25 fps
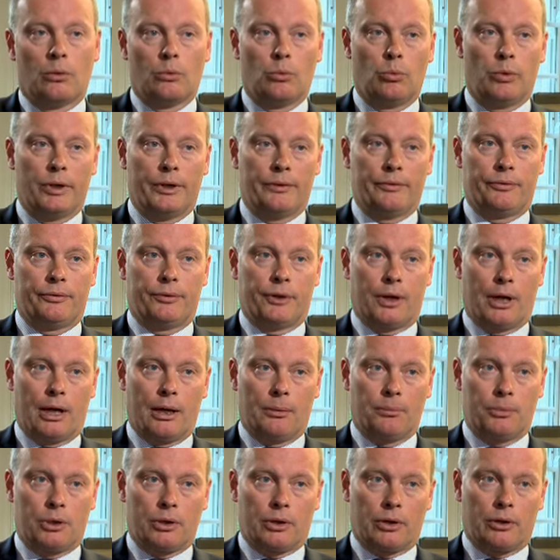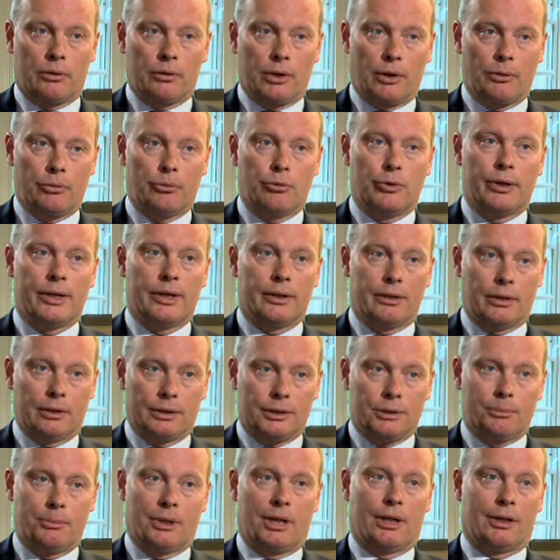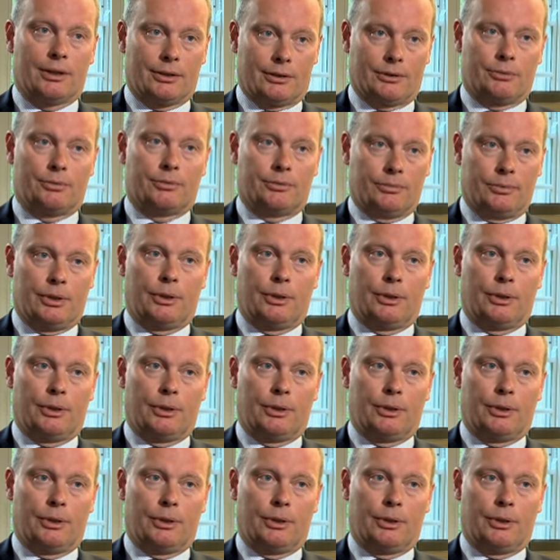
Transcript: We've um, got a, a, real demand,